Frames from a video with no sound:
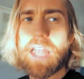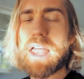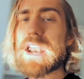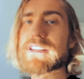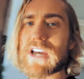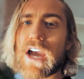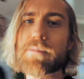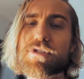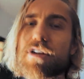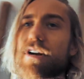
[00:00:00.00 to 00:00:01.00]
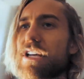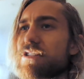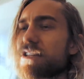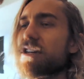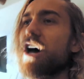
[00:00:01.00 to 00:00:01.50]
A lot of times there
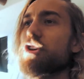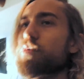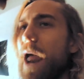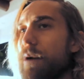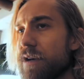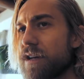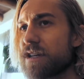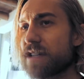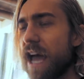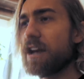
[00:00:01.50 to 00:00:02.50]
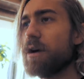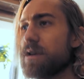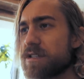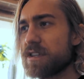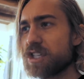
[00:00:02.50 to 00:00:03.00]
is this ungroundedness I
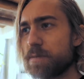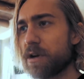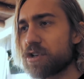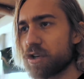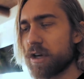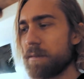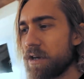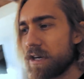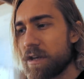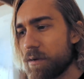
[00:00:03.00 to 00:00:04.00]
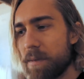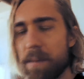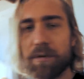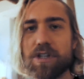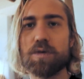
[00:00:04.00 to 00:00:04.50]
notice in the spiritual community where
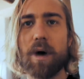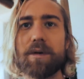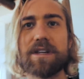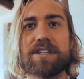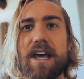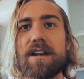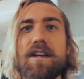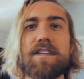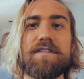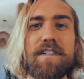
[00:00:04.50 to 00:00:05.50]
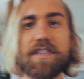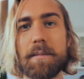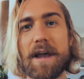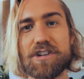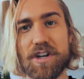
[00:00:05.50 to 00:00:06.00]
people just want to ascend into the fifth
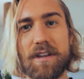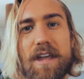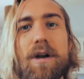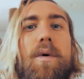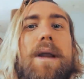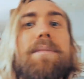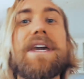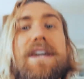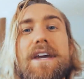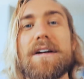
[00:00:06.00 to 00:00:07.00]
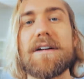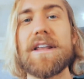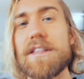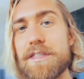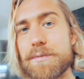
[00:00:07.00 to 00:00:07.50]
dimension. They don't want to be here
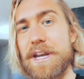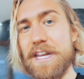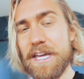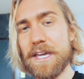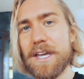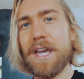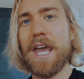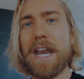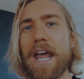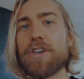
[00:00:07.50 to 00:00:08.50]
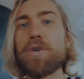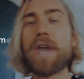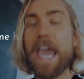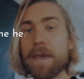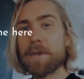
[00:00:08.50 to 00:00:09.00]
in the 3D. Now, you
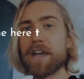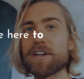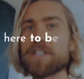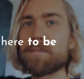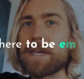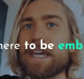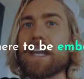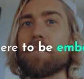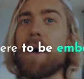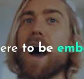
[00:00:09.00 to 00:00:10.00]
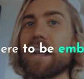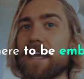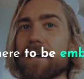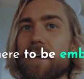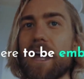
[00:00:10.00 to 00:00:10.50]
came here to be in
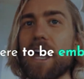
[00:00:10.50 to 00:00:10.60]
body.